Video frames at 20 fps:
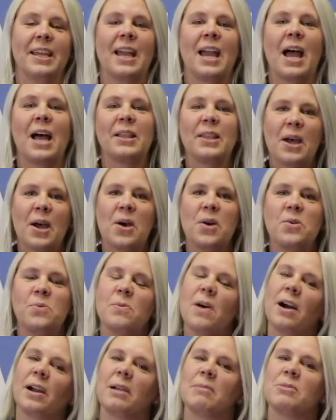Hello,
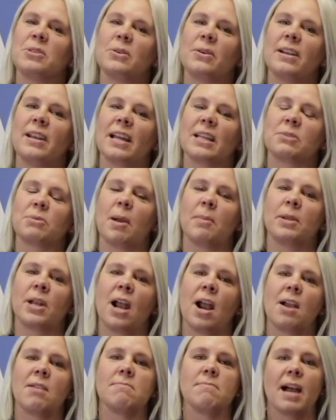welcome to our next
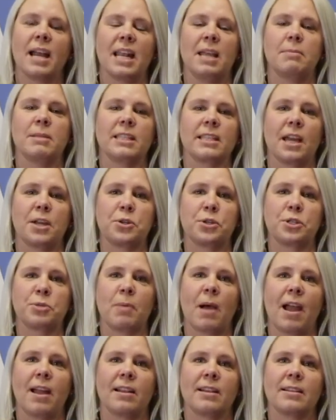webinar. My name is Kendra
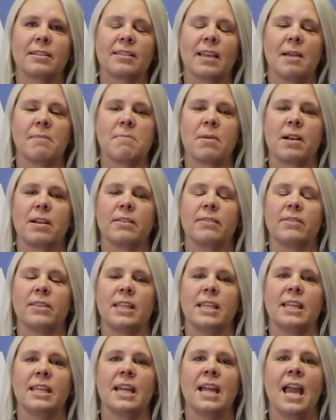Spires. I'm part of
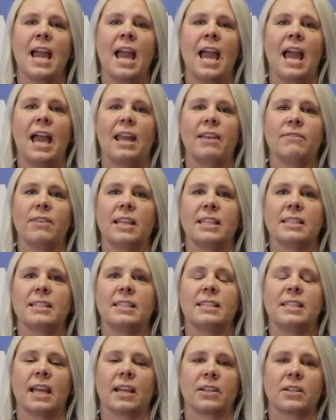the
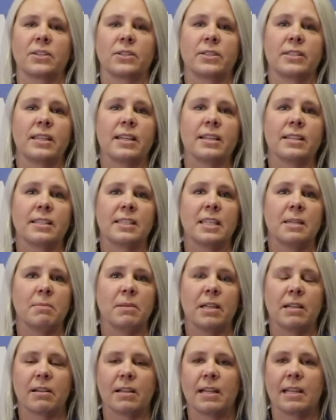Envent technical sales team
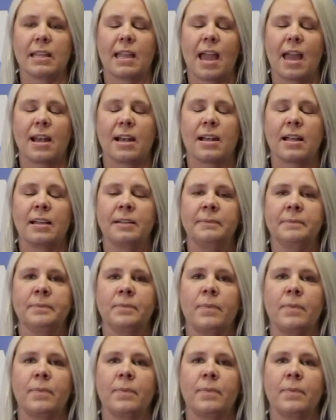here in Canada.